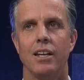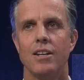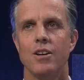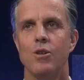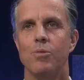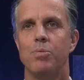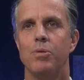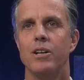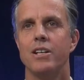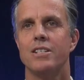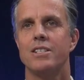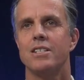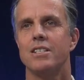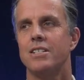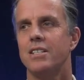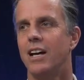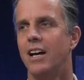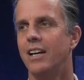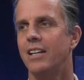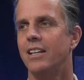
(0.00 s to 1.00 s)
no place
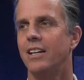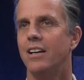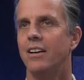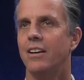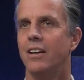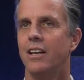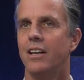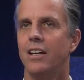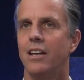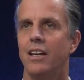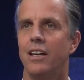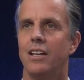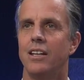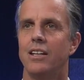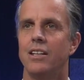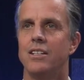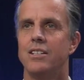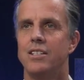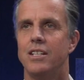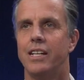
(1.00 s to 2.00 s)
inside there in, in,
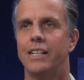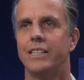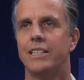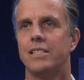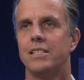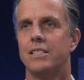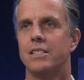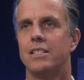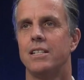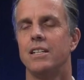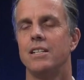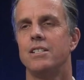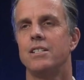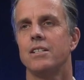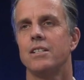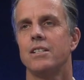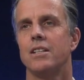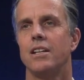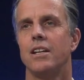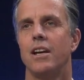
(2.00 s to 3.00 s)
in Jesus'
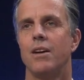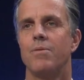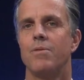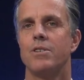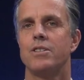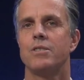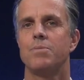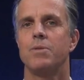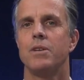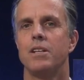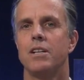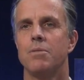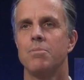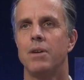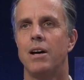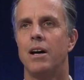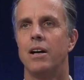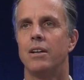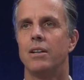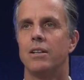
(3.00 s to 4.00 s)
teaching did he ever speak
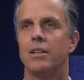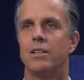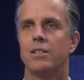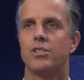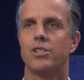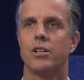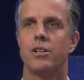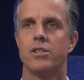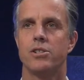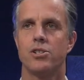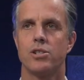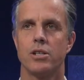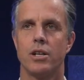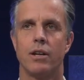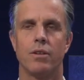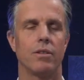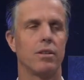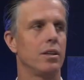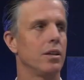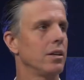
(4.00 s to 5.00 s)
about a church. I
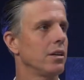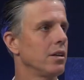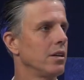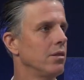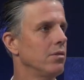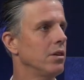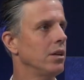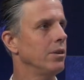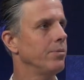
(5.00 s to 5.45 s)
don't think anyway.